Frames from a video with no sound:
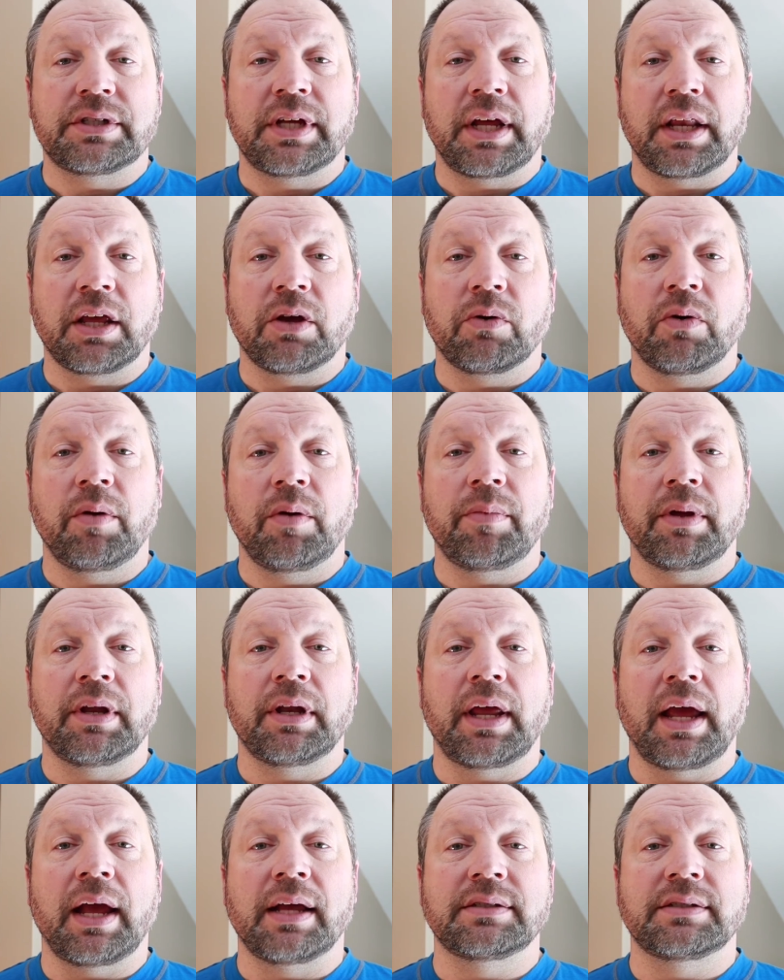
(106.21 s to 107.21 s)
that
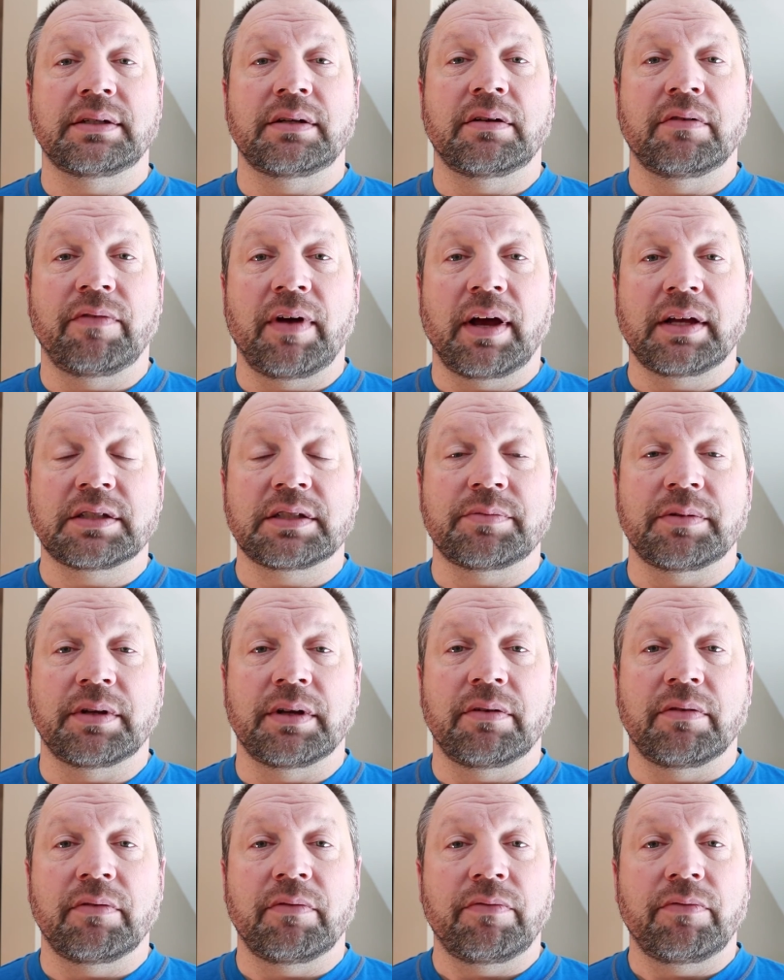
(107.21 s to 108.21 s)
equipment as an investment,